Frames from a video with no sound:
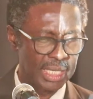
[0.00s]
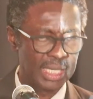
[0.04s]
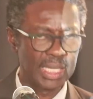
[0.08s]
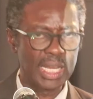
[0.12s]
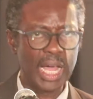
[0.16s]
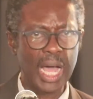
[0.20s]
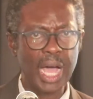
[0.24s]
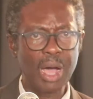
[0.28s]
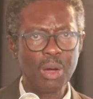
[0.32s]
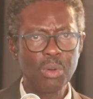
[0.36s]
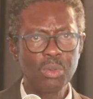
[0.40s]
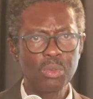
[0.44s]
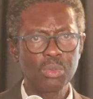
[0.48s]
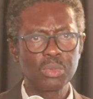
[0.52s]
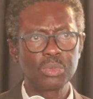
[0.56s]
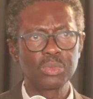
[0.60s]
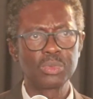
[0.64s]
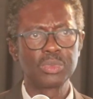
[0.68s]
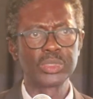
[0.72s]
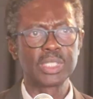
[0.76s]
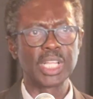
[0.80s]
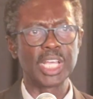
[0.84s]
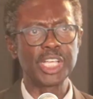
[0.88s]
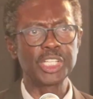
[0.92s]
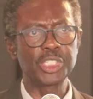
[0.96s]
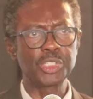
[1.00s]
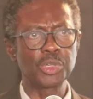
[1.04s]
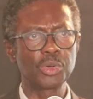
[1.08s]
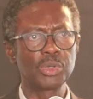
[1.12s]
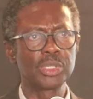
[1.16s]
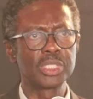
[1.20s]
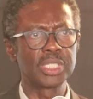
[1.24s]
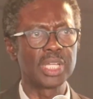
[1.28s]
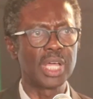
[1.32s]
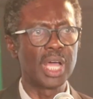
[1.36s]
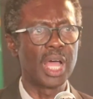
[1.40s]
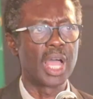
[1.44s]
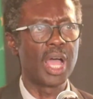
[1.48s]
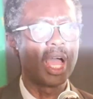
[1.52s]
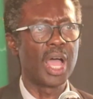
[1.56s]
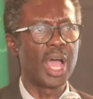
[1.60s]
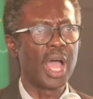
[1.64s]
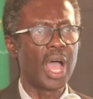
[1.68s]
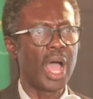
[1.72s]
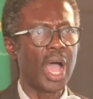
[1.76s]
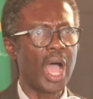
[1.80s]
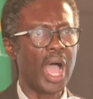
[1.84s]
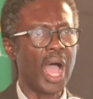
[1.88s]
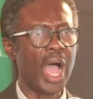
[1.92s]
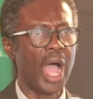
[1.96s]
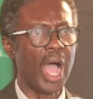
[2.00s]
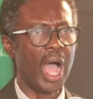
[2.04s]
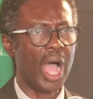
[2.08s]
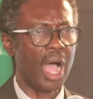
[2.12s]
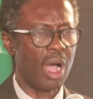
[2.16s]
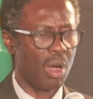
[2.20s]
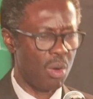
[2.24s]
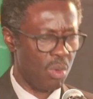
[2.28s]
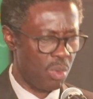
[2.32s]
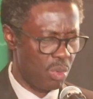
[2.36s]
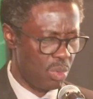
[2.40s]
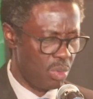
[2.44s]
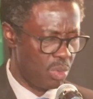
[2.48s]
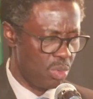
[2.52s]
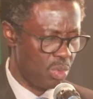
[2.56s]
now the issue is how